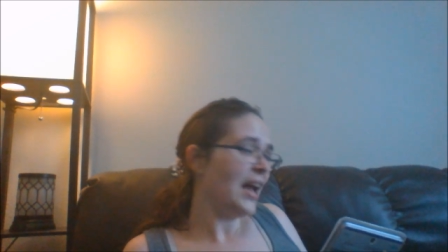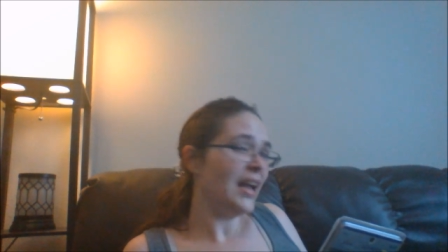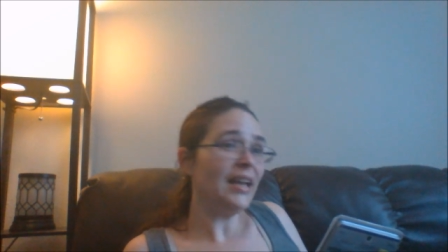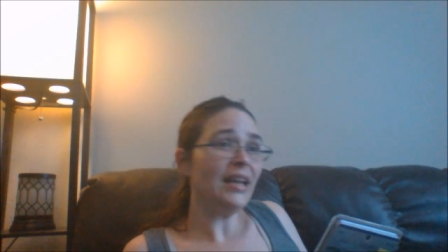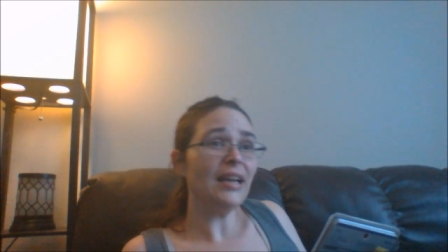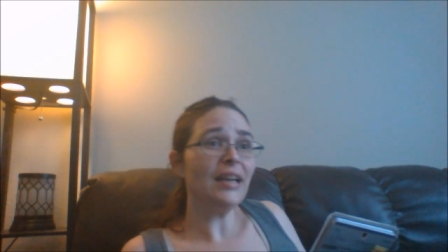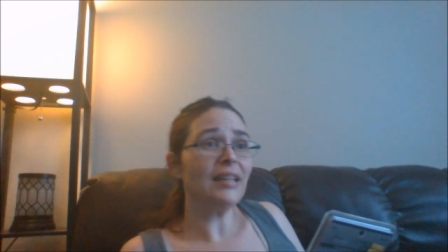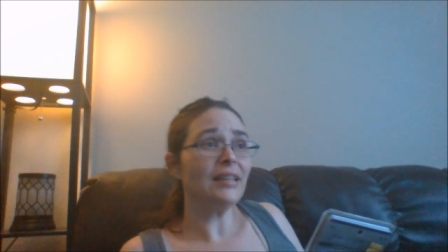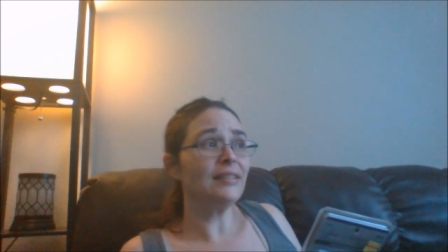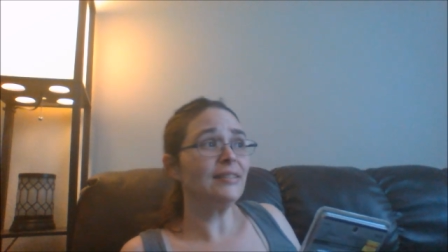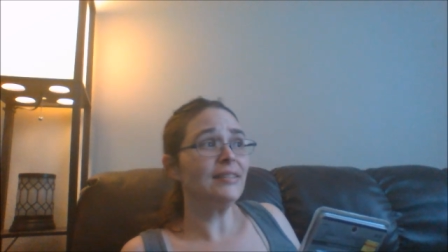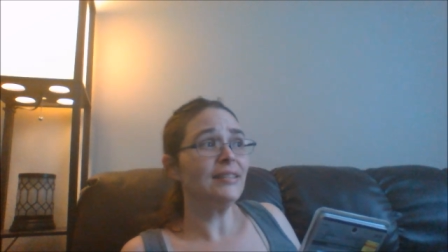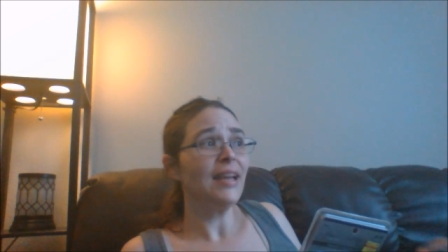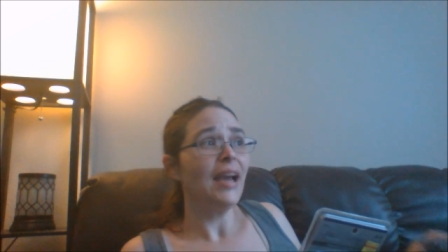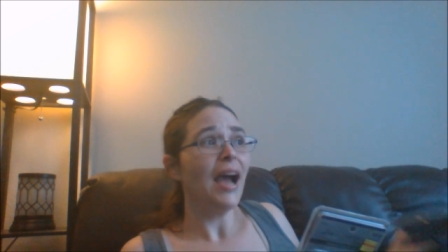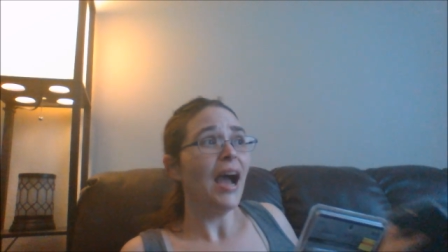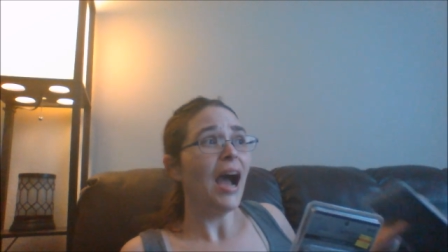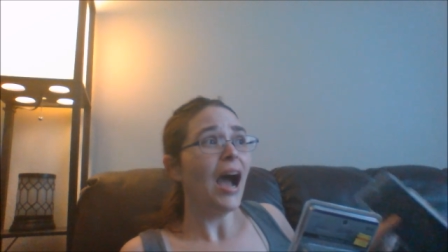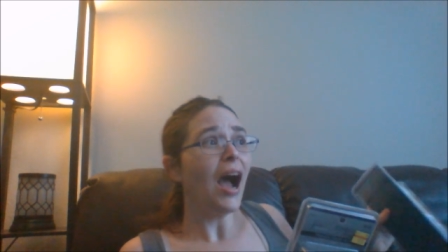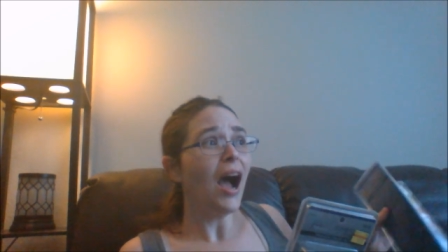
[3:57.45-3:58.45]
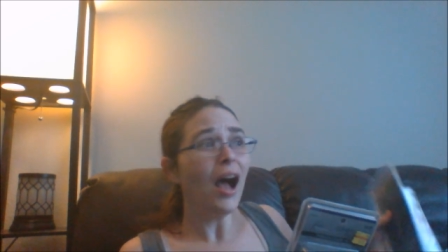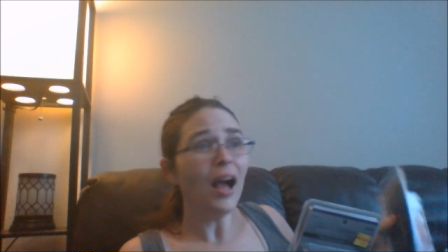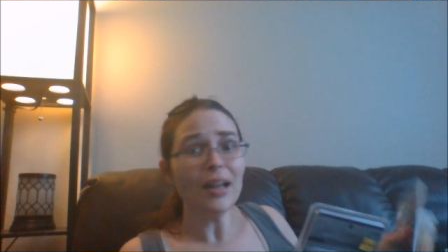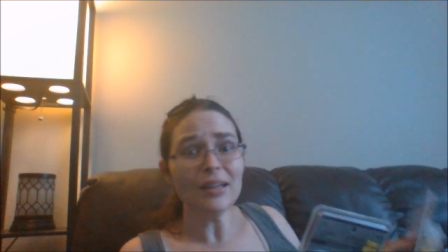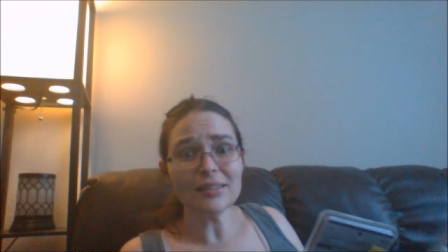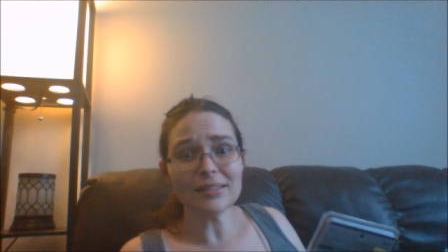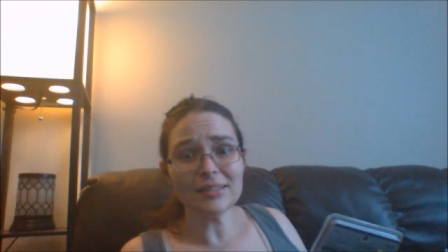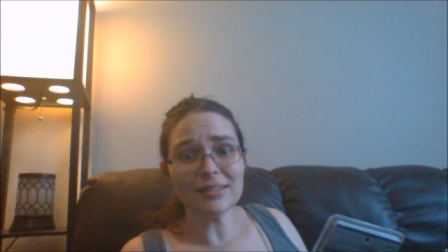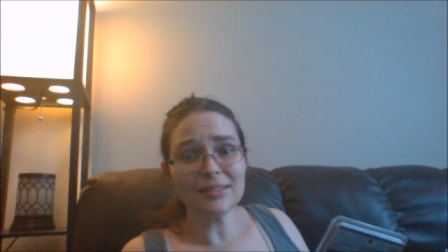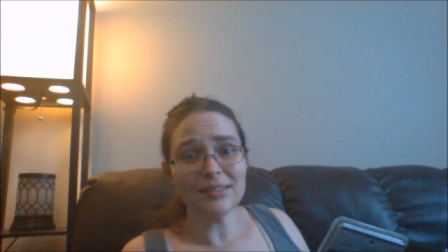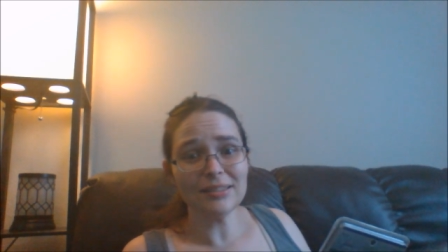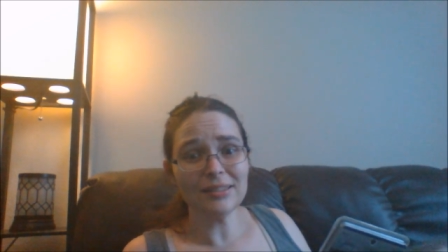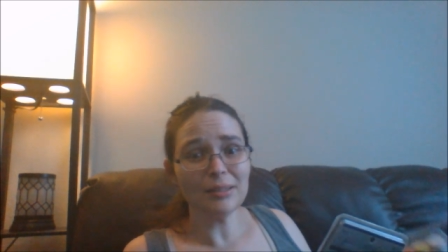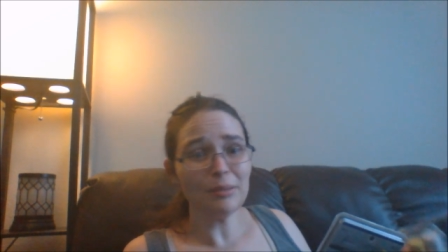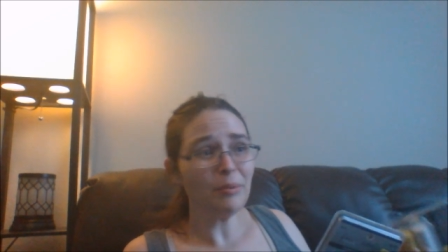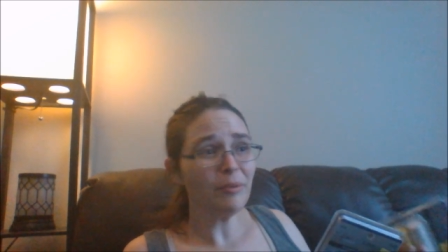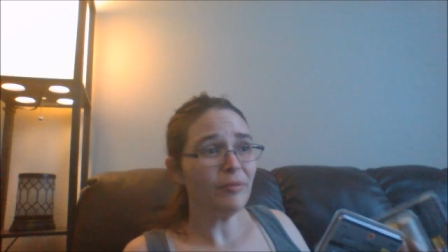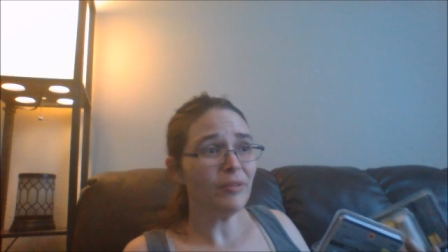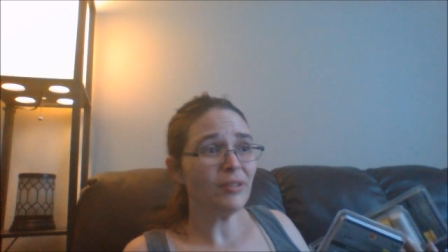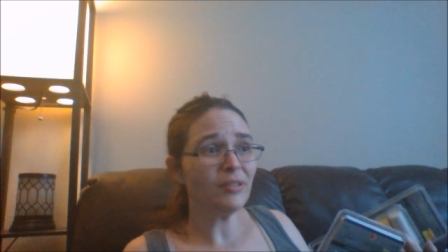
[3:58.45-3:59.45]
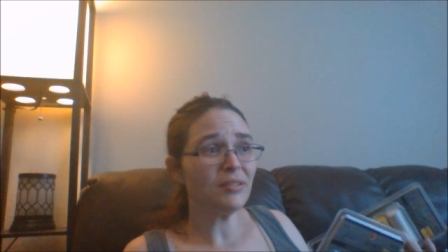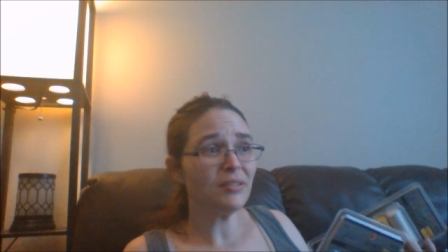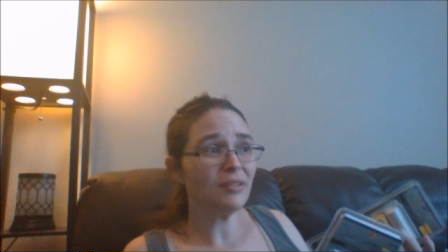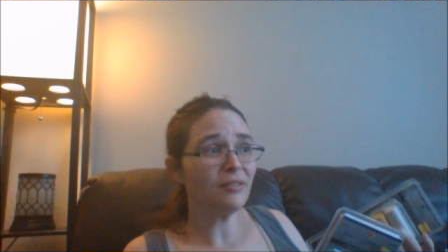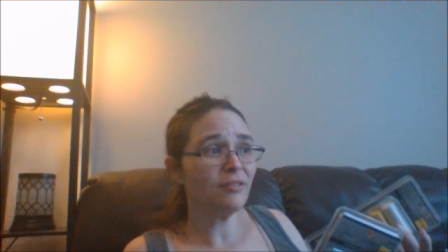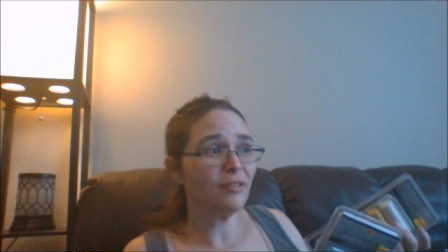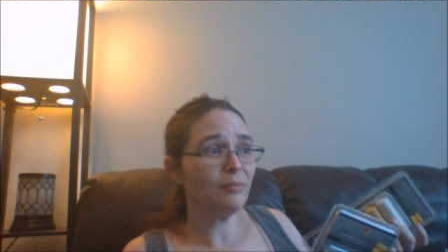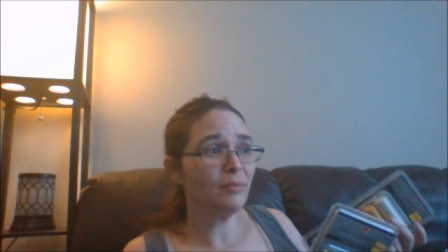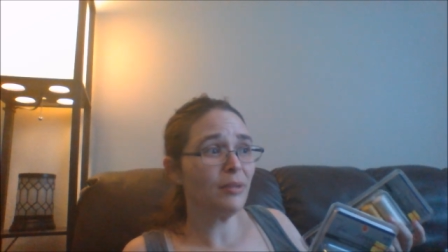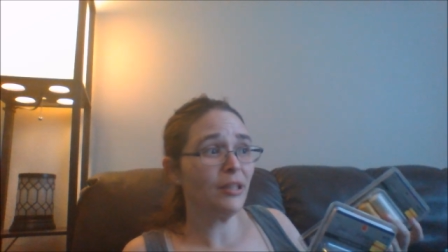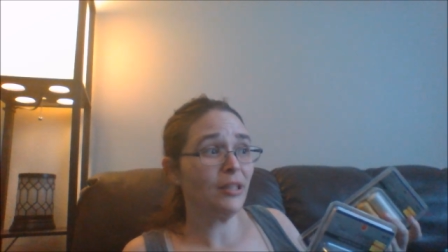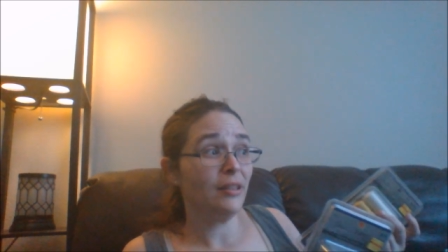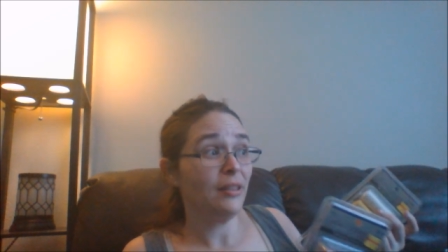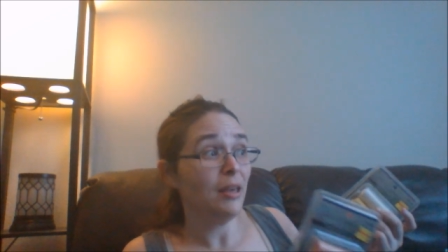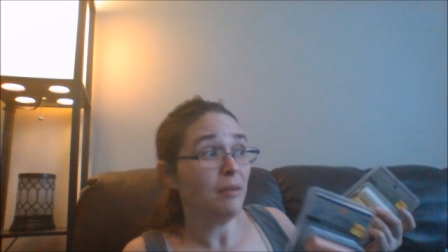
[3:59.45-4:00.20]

And honestly, some of this stuff I'm like,